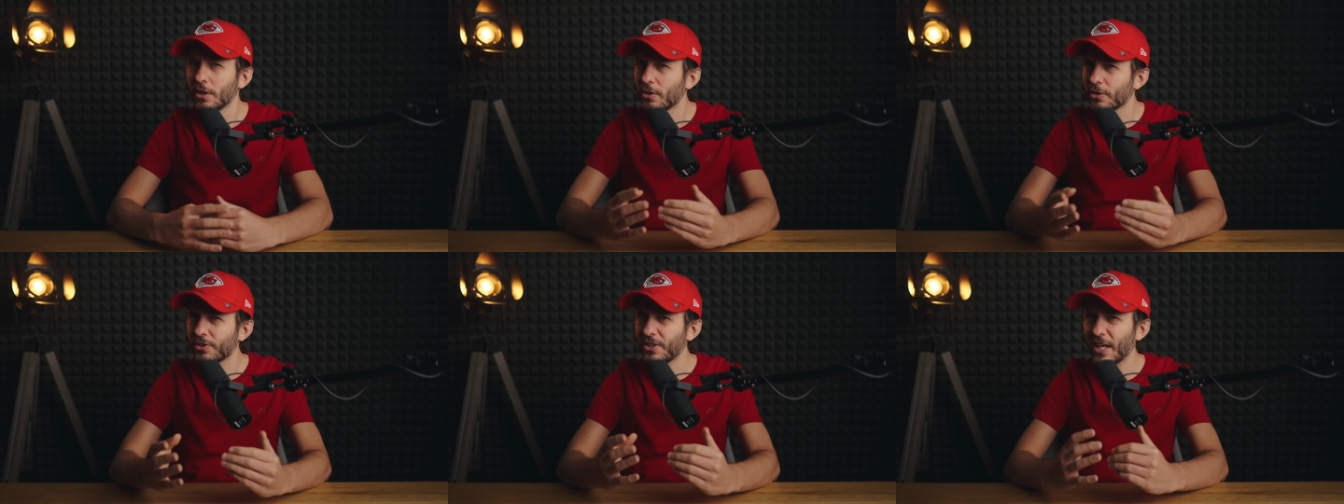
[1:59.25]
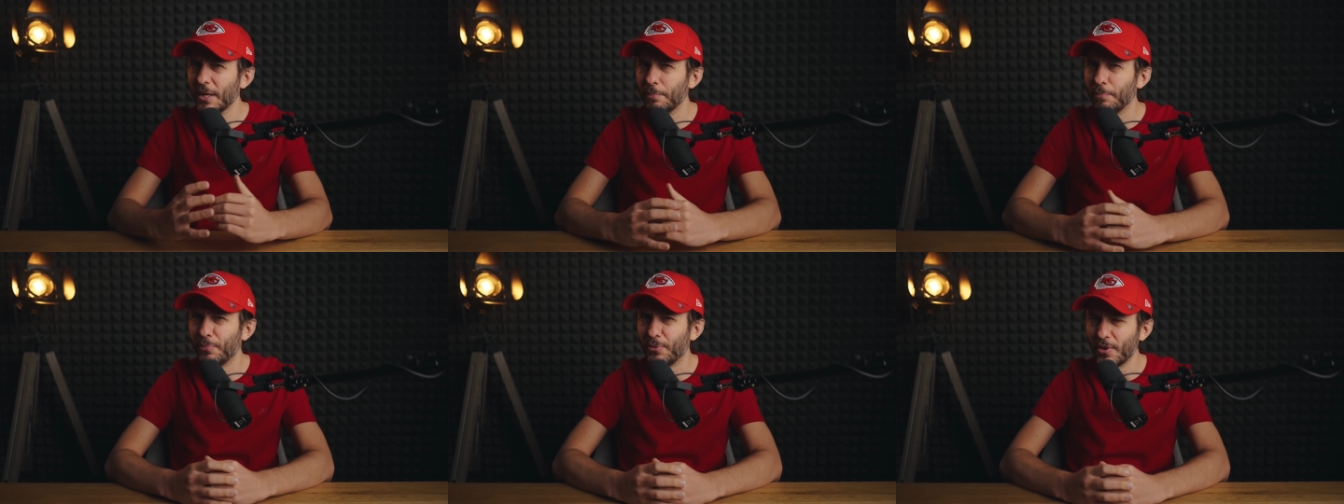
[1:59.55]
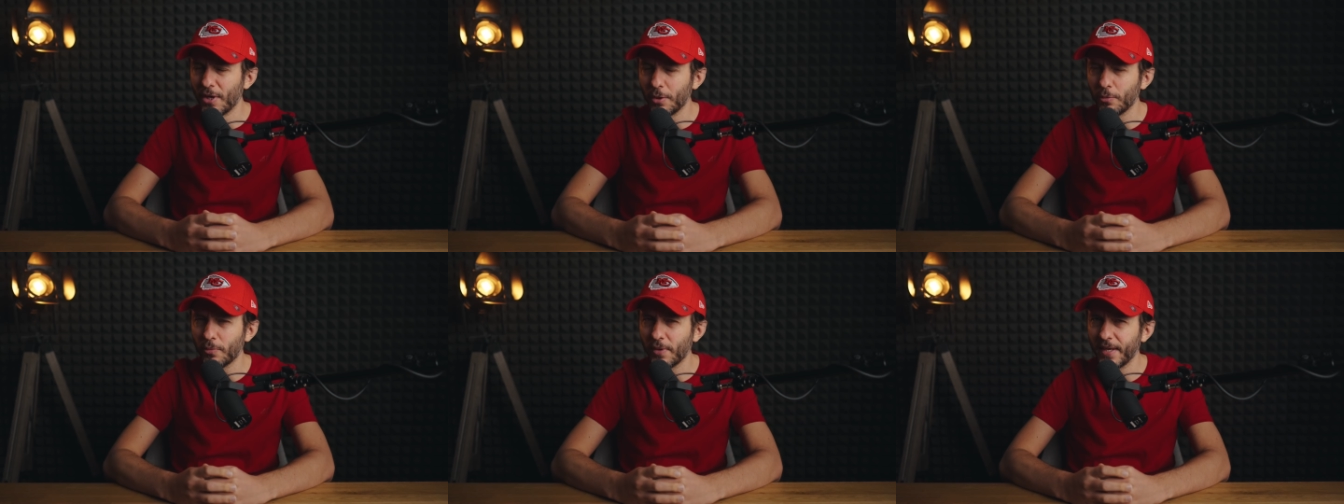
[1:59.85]
Got a
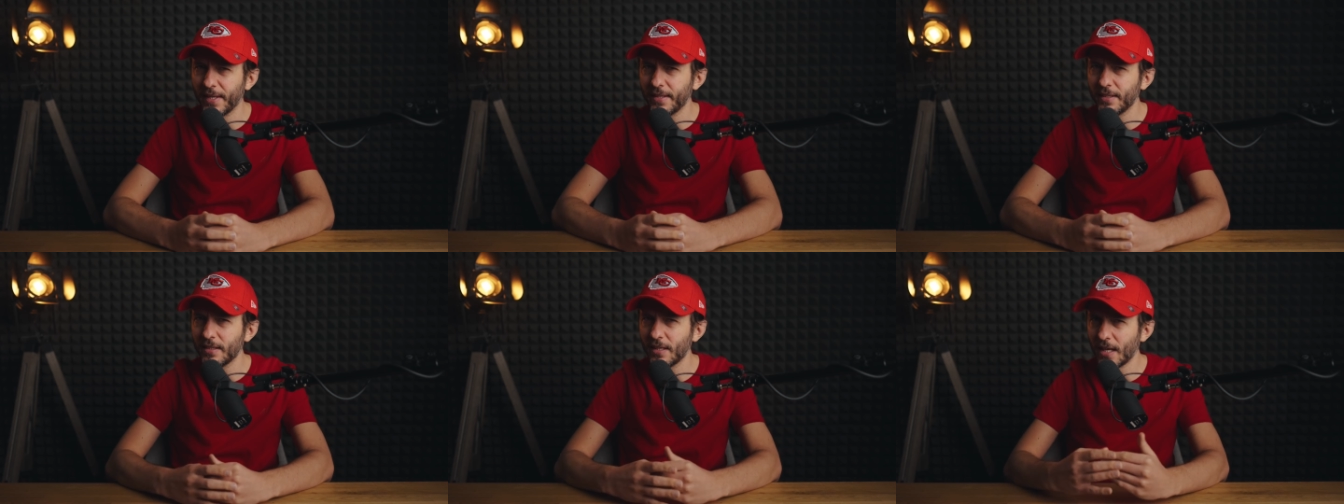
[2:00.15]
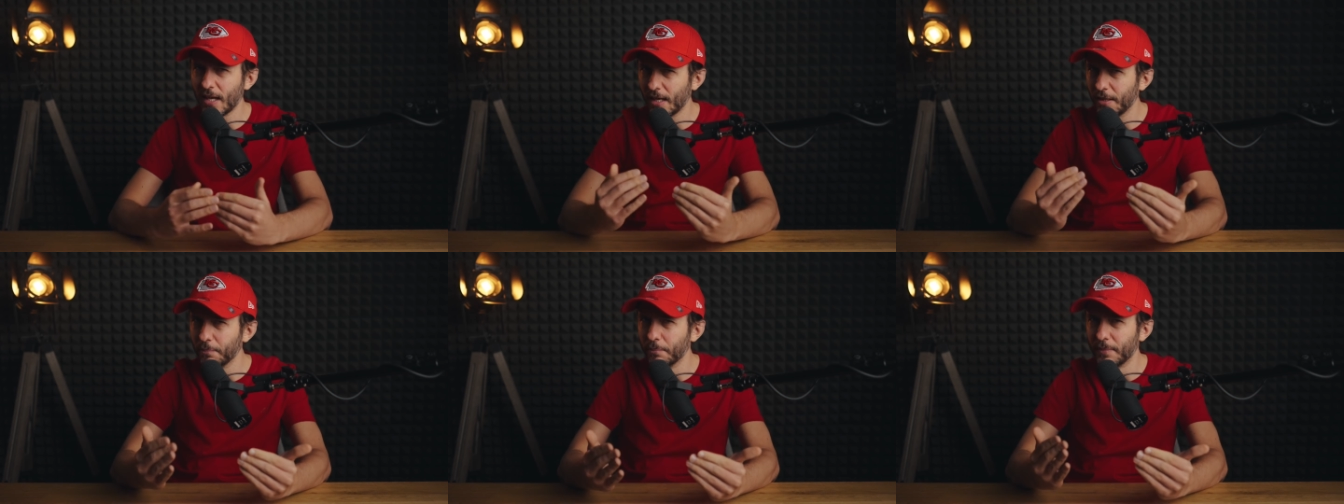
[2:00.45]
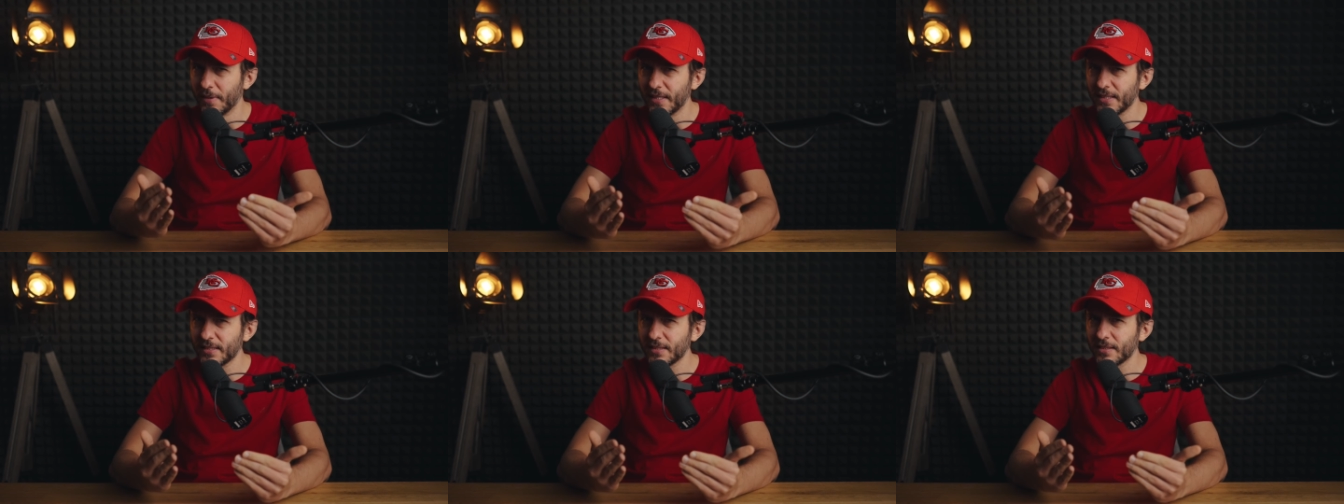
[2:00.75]
brainwave I
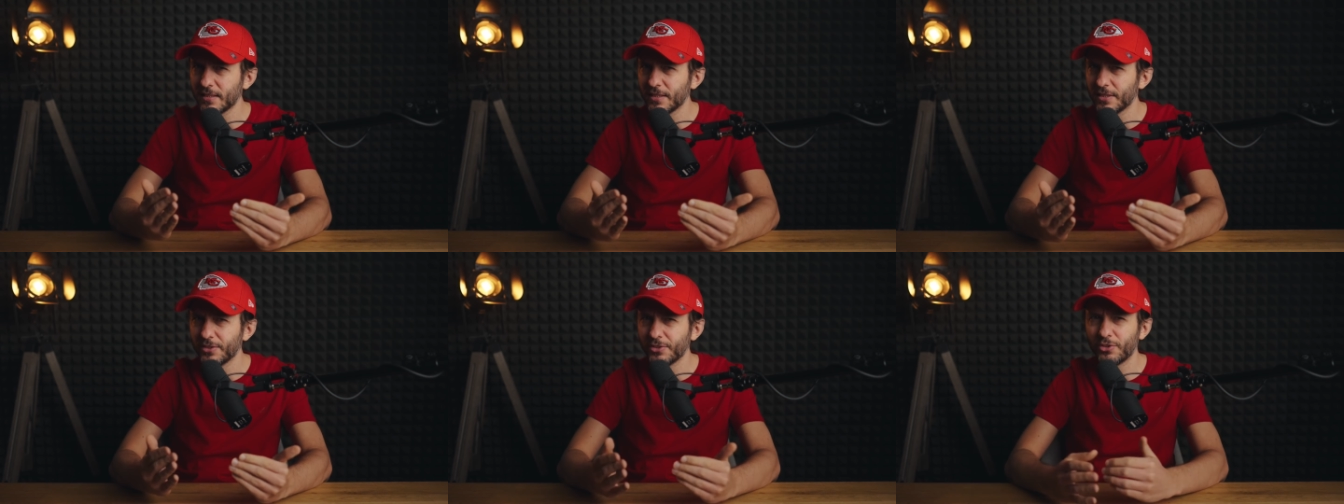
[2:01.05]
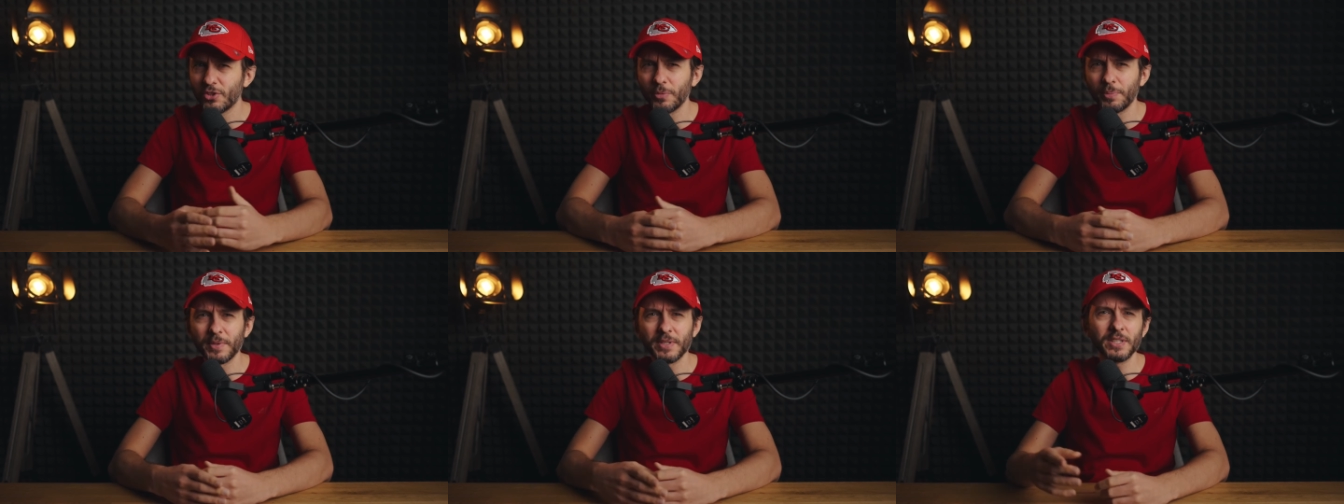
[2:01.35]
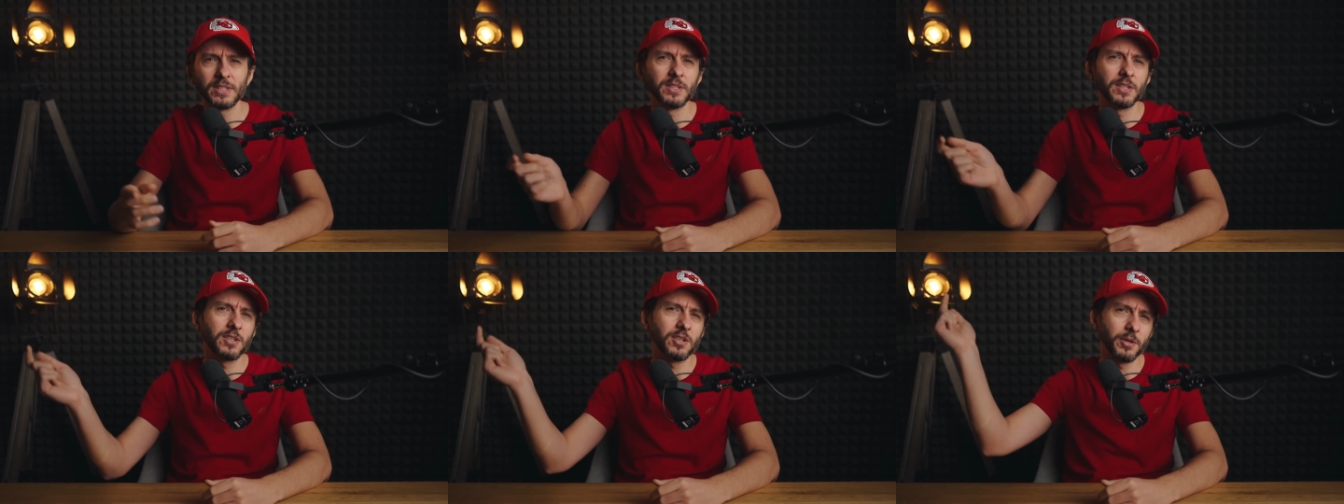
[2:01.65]
missed? Drop it
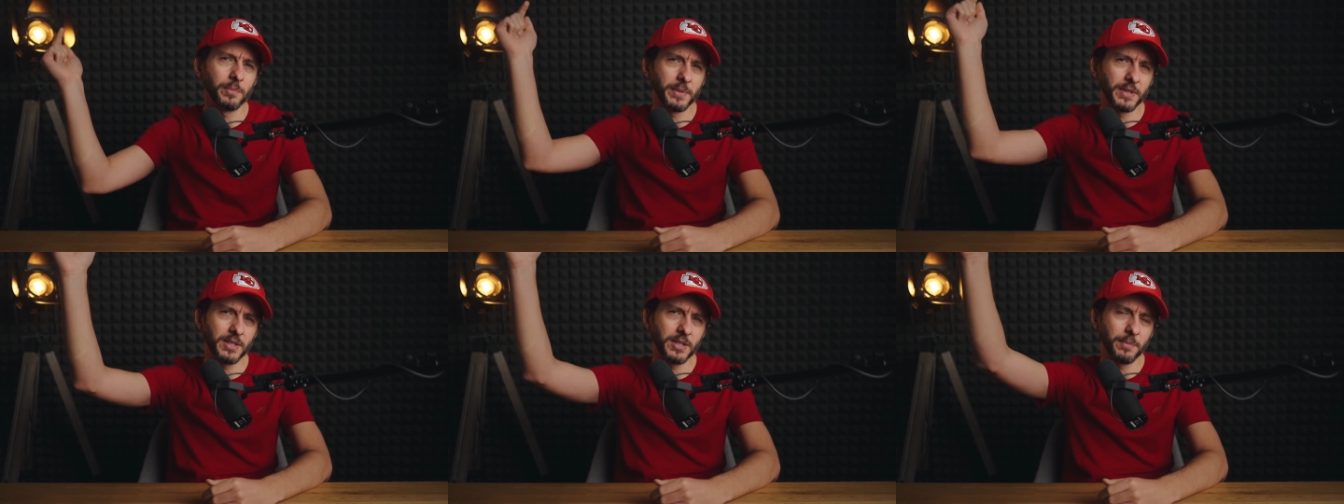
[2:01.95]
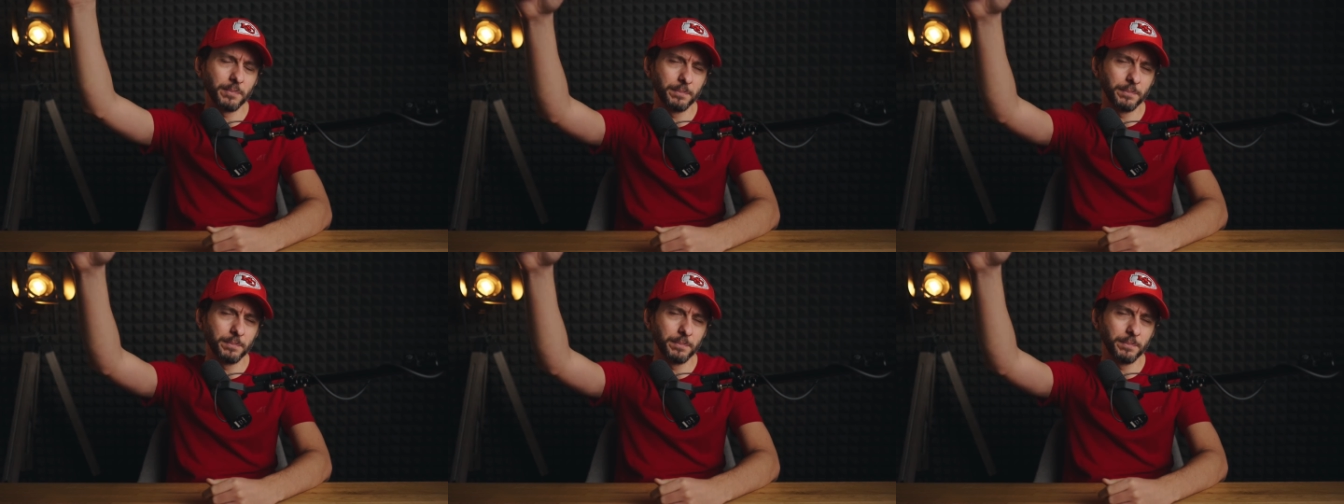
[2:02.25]
in the comment